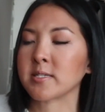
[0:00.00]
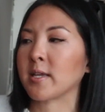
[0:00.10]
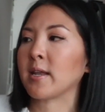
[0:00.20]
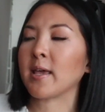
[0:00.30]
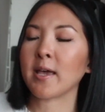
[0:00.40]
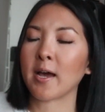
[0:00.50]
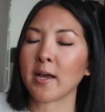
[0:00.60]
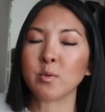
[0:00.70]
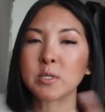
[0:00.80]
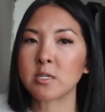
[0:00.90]
And
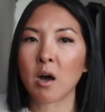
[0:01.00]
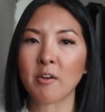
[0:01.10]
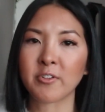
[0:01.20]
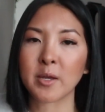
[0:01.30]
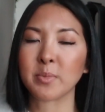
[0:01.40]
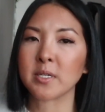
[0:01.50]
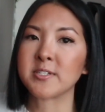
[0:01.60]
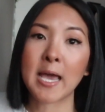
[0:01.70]
it was offered, I believe,